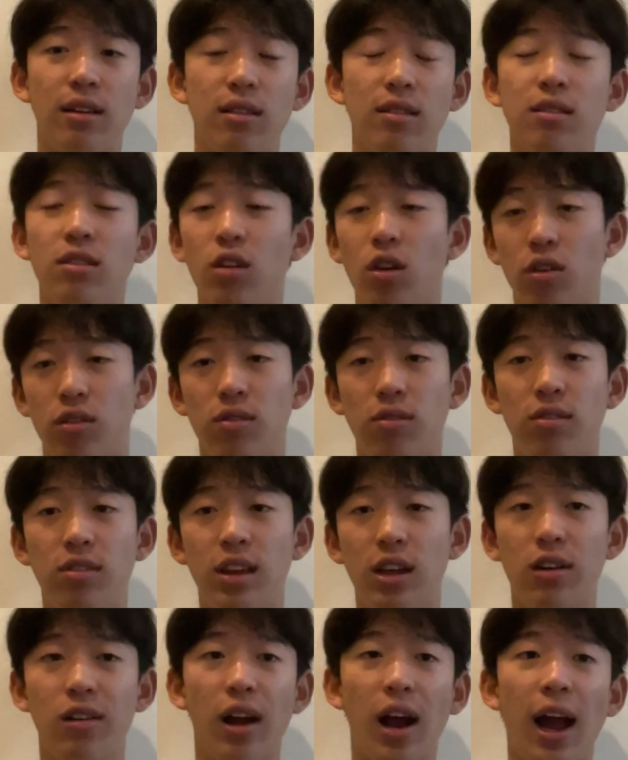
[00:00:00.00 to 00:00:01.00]
your
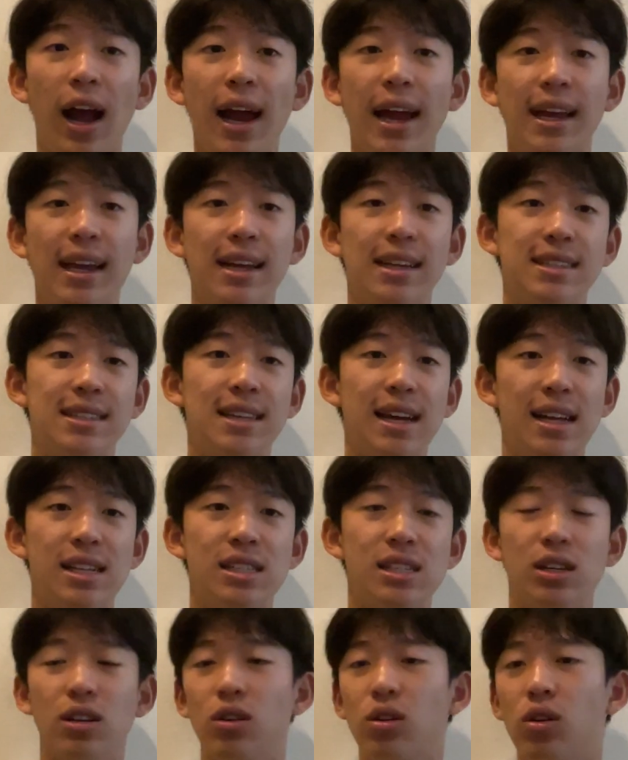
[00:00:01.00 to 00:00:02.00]
secret hiking
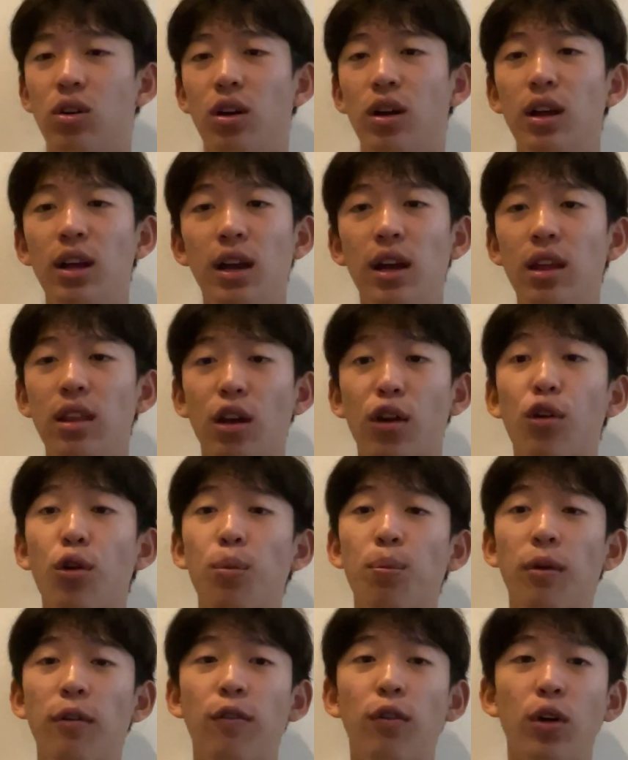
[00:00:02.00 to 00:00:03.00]
Santa or the group
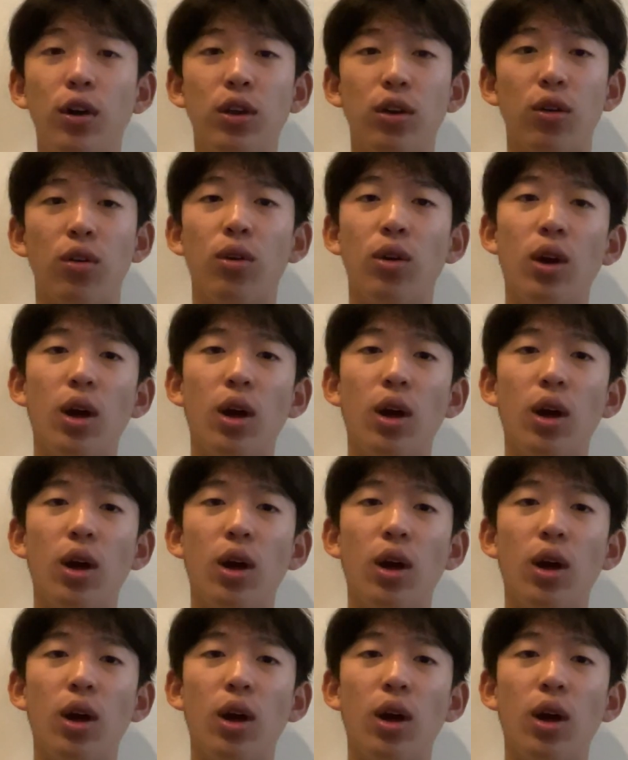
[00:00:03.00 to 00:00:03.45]
before you,